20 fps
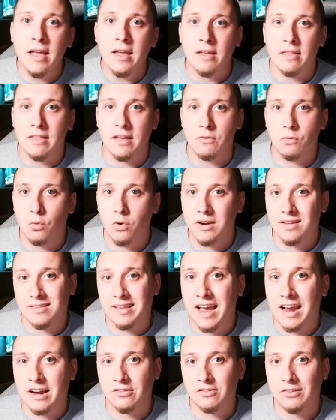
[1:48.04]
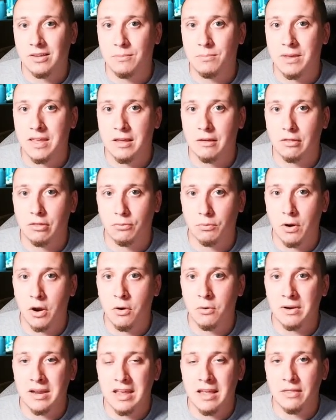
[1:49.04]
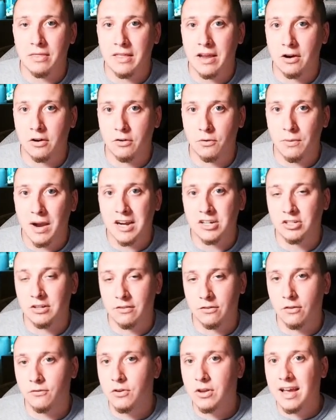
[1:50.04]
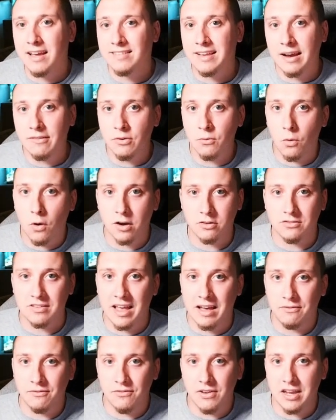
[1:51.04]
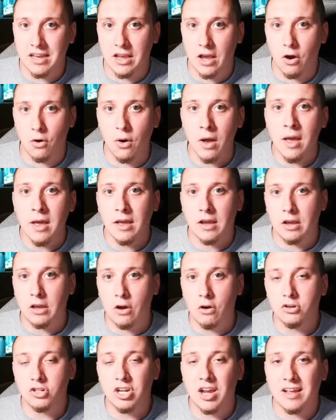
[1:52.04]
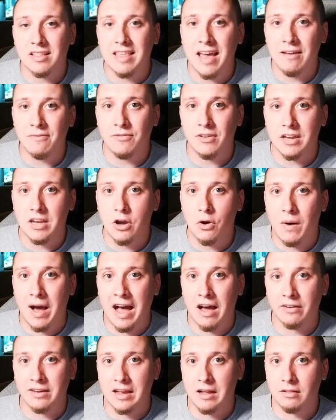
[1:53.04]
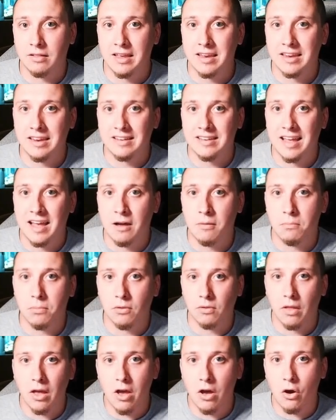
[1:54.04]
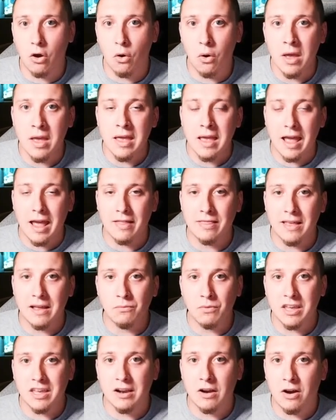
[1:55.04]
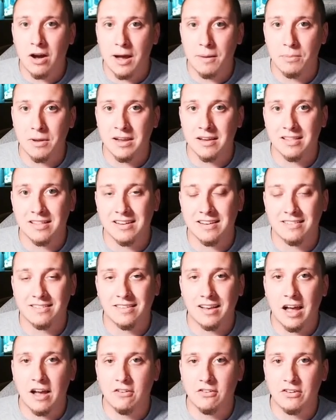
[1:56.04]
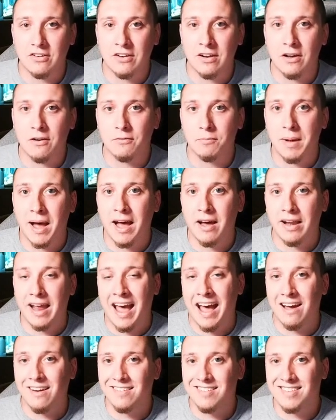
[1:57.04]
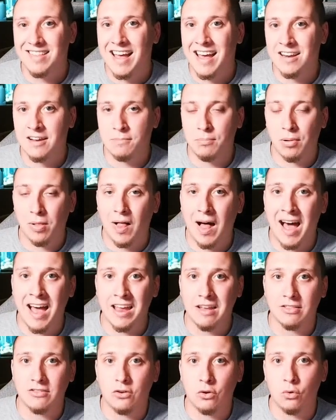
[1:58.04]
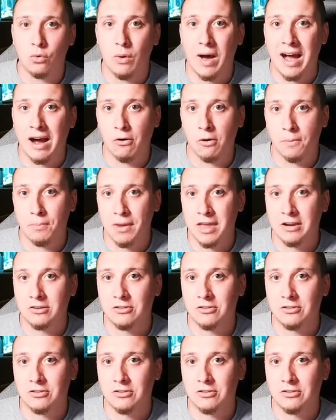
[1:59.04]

than what is actually being thrown in their direction. So if you guys haven't watched that video, go check that video out. I'll link it down below, and then we can hop into the discussion about how does that apply to our pitch